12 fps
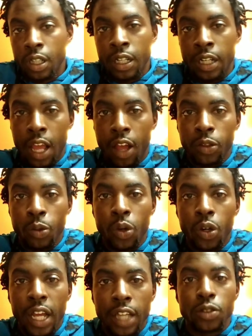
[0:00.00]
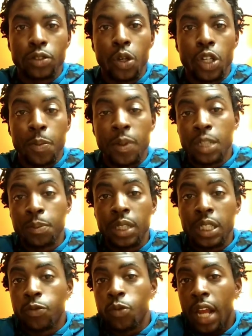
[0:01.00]
And now the world has no choice but to
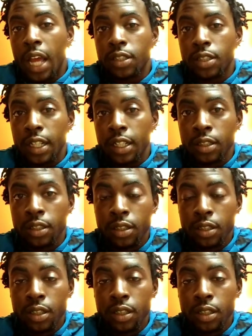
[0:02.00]
believe what I say.